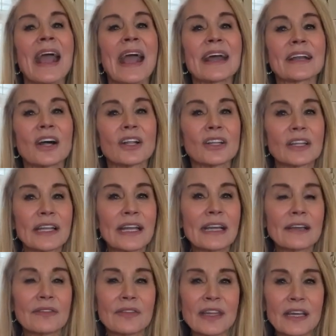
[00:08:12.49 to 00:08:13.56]
And I'll
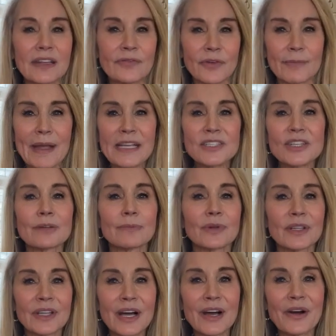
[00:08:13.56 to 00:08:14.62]
link the information
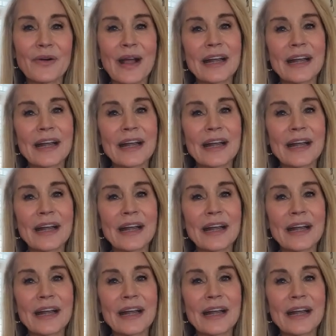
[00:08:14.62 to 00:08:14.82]
below,